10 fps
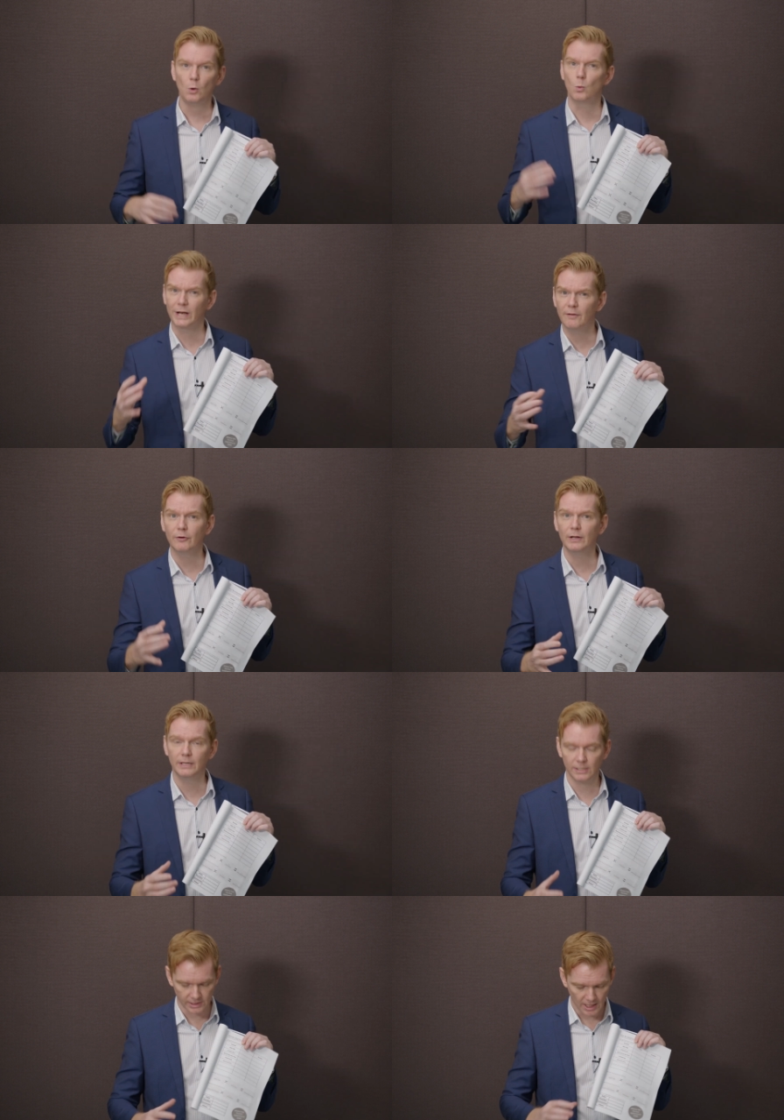Whatever it
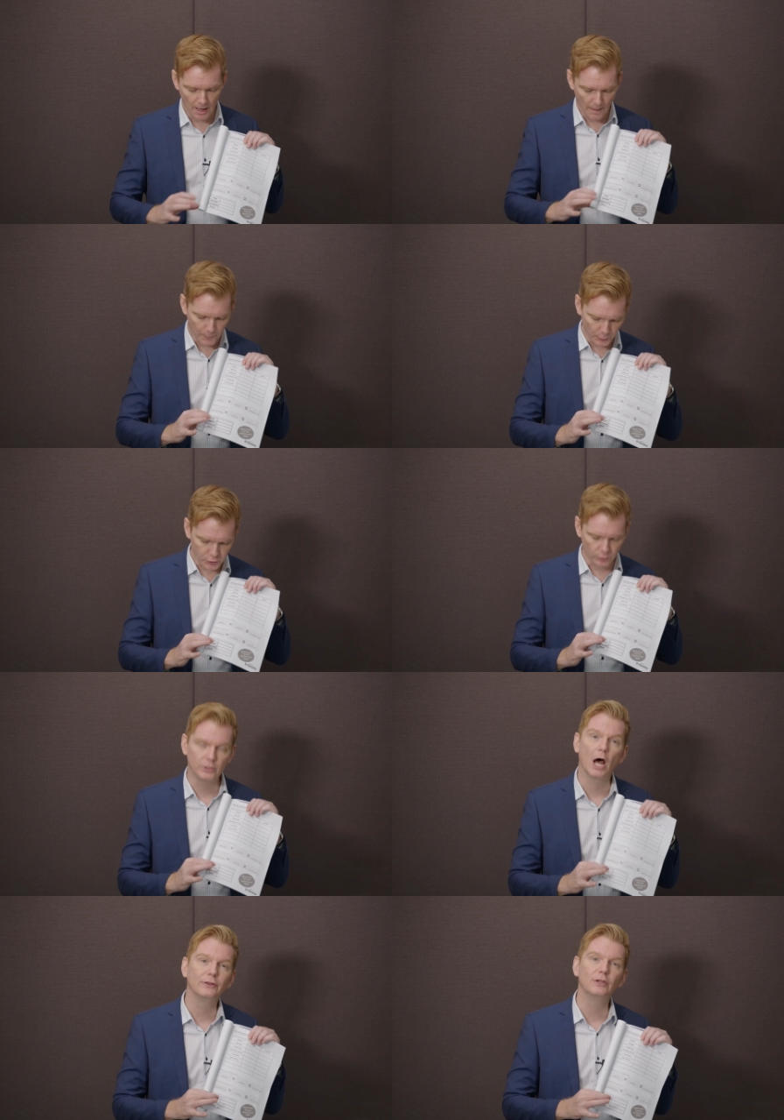is, Put your
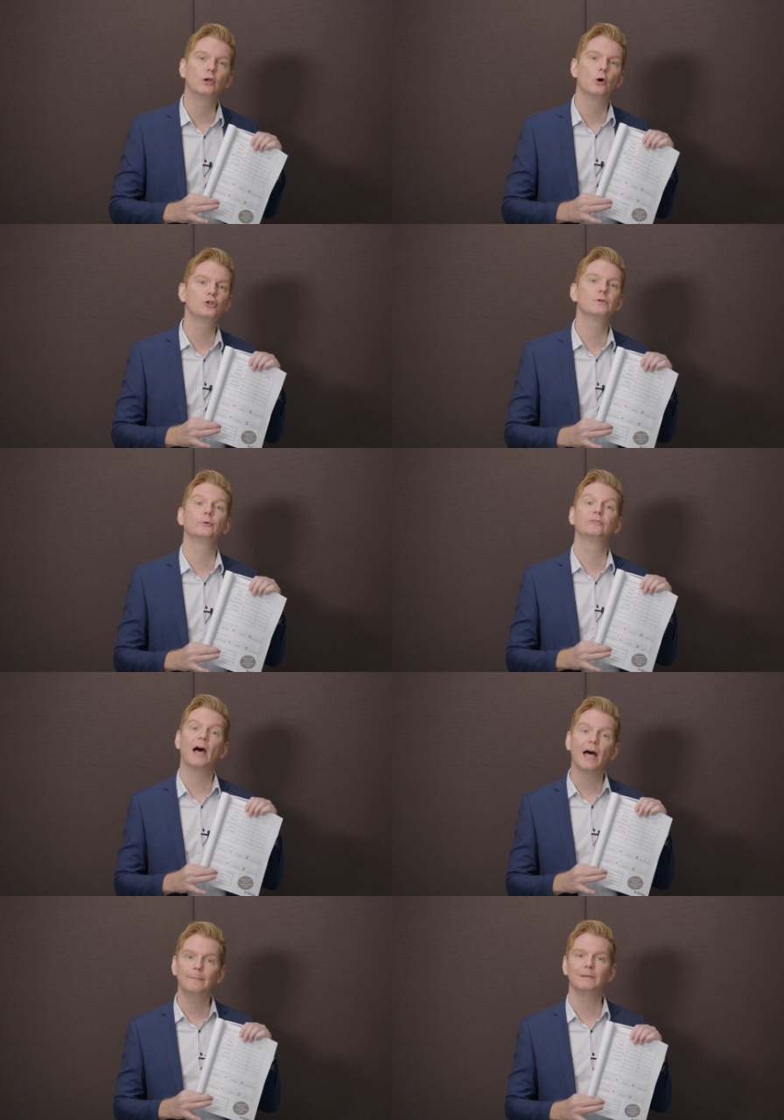non-negotiable
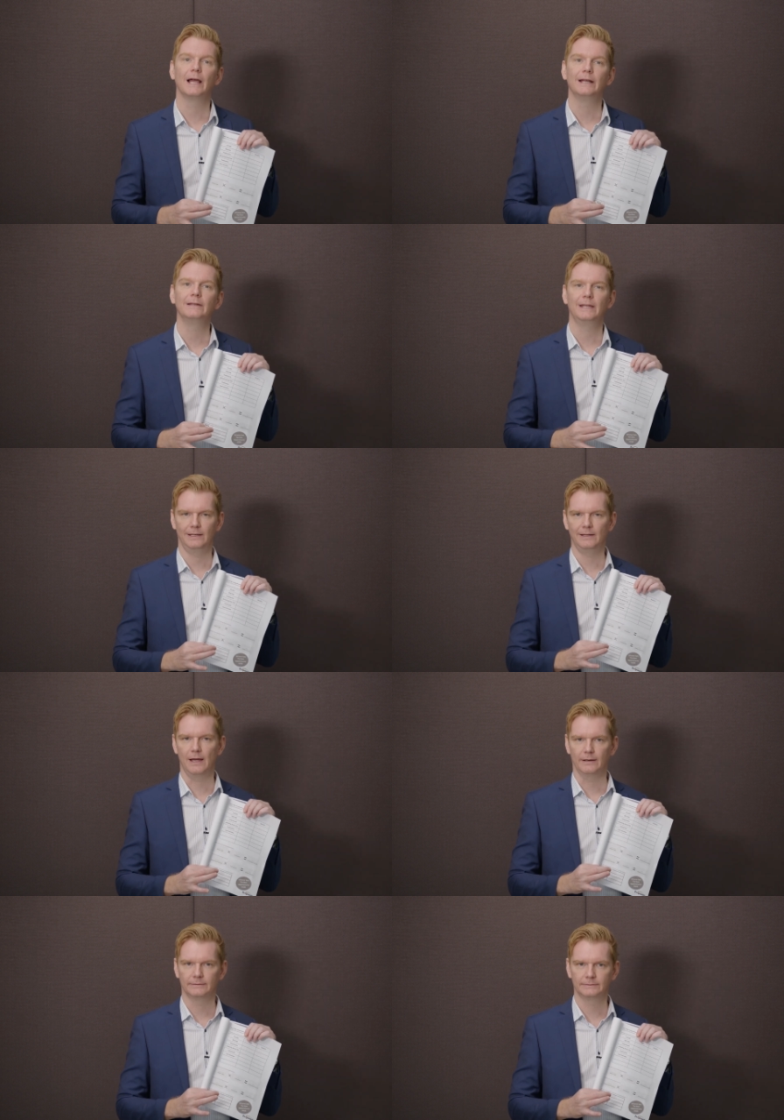timeline in there.